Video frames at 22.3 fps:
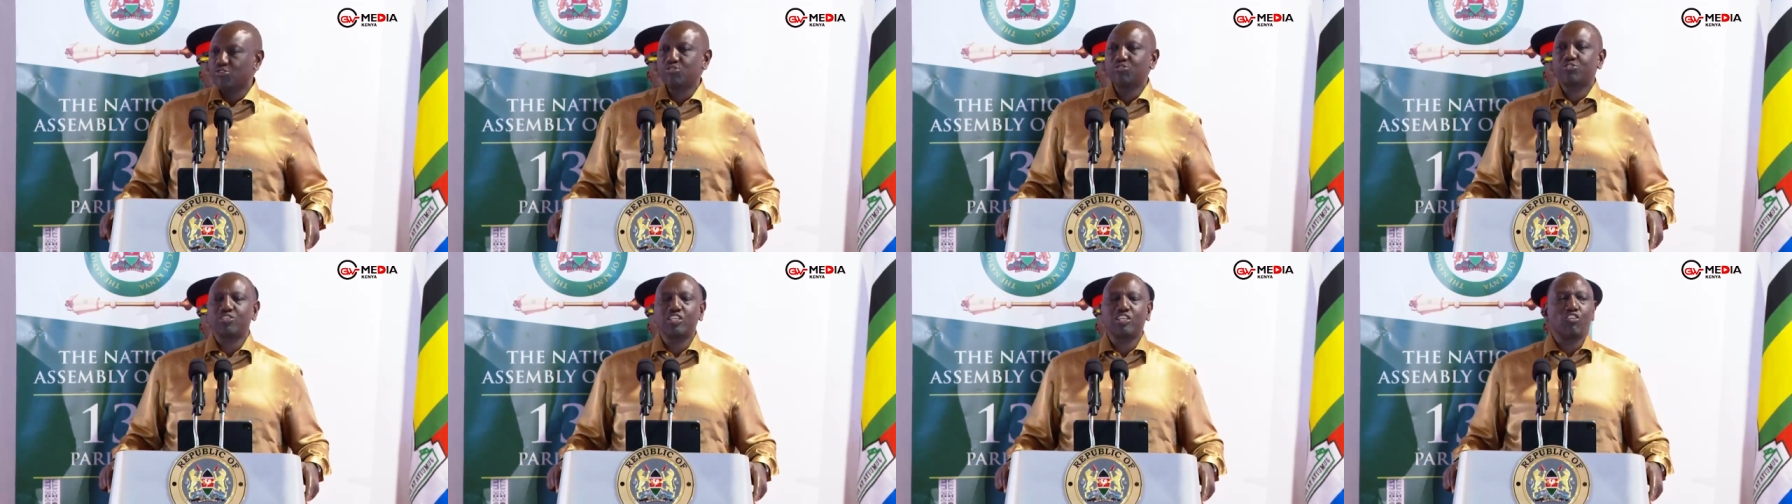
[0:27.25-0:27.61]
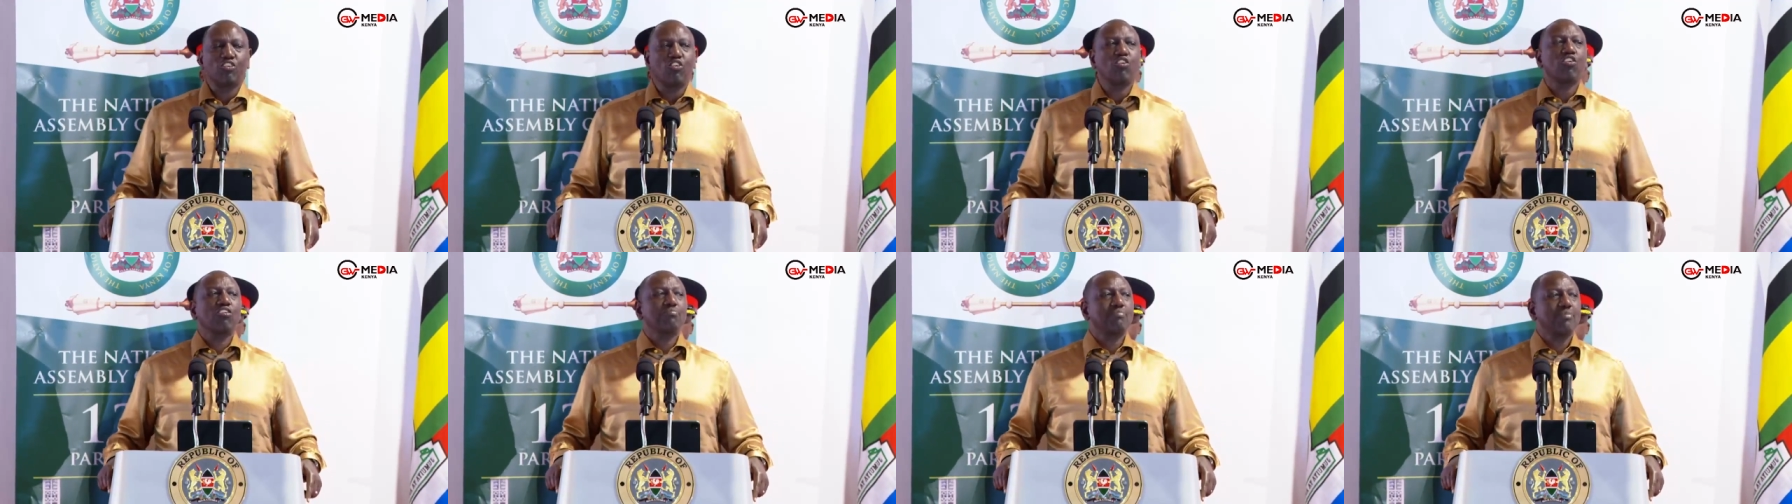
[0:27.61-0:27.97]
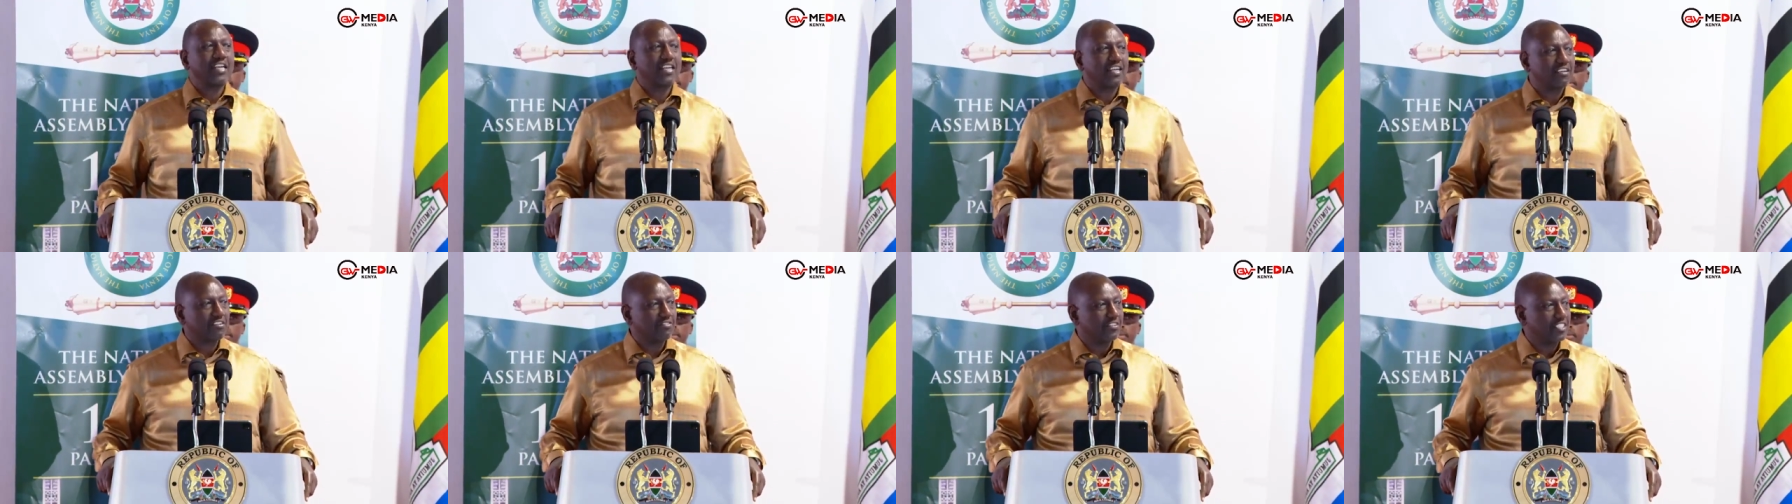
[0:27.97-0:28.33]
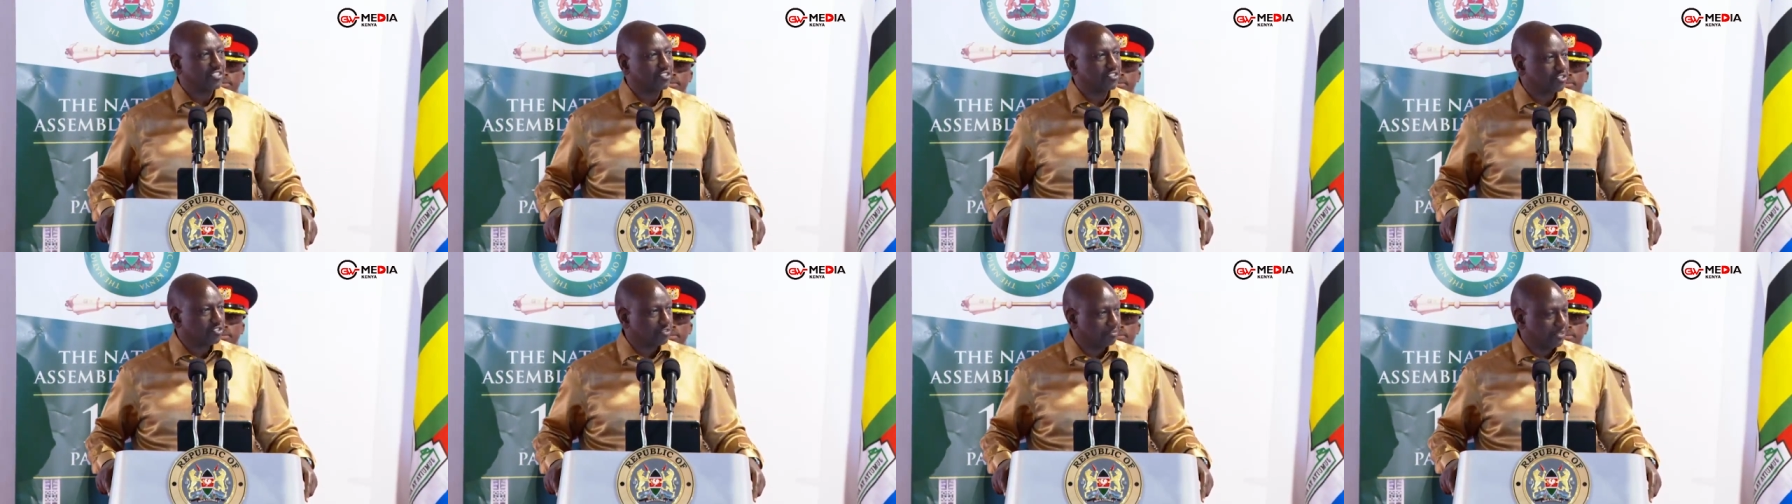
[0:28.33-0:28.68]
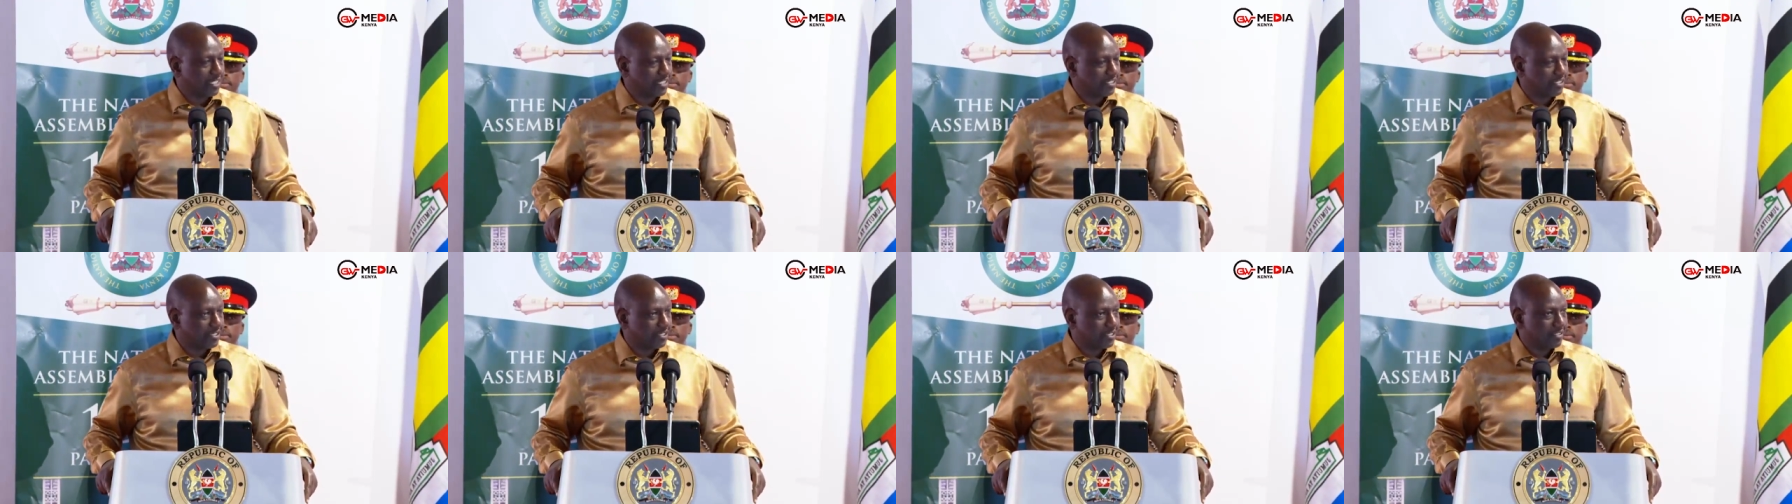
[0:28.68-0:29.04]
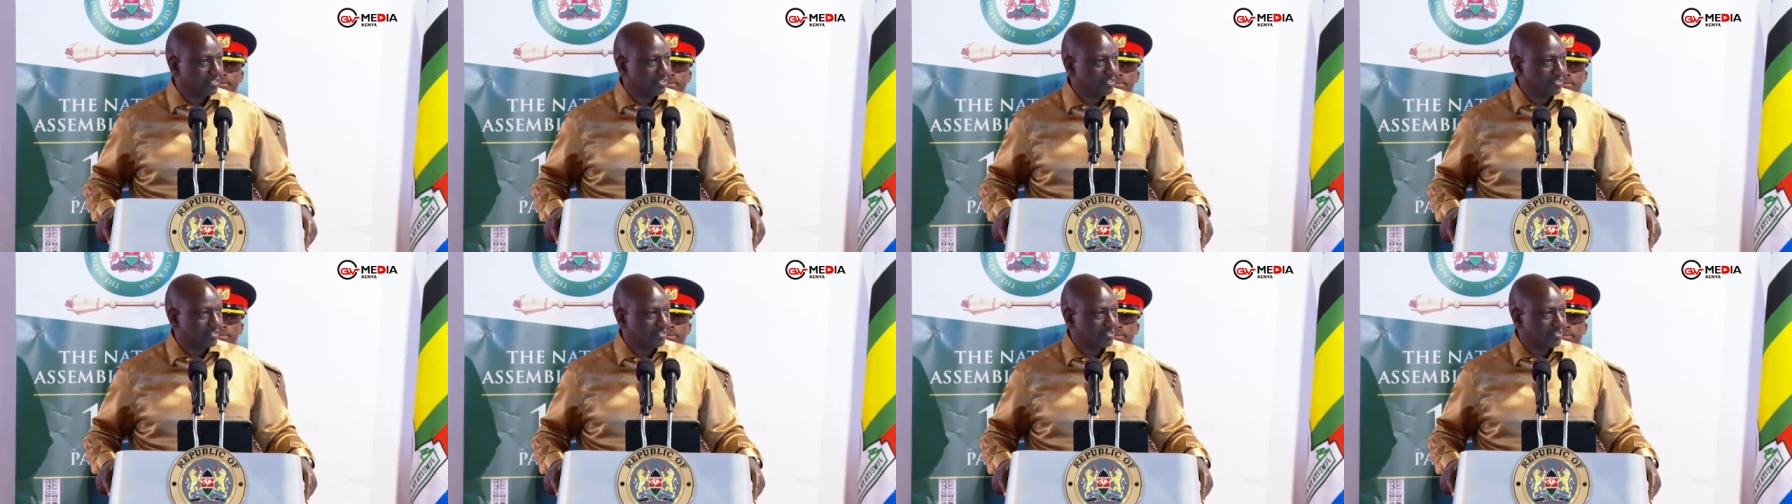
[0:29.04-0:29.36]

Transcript: using all manner of instruments